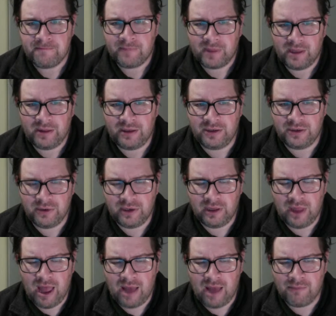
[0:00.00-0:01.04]
They're doing a
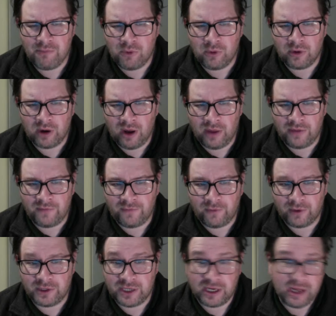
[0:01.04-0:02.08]
lot more on the
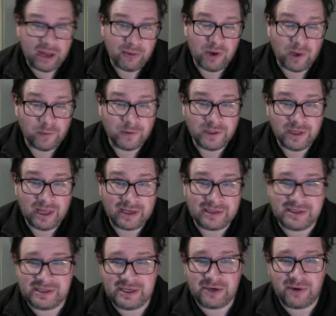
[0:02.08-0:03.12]
forecheck. I would like
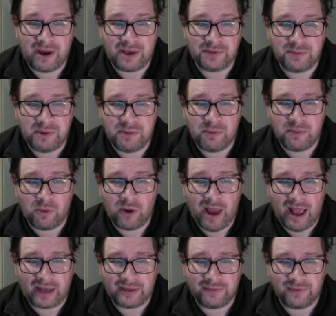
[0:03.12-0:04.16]
to see Krause be more
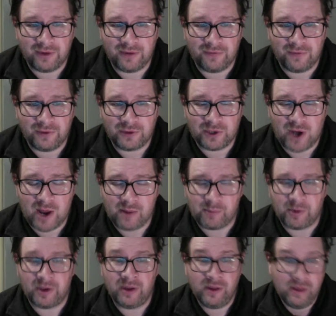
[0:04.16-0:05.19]
active on the forecheck, but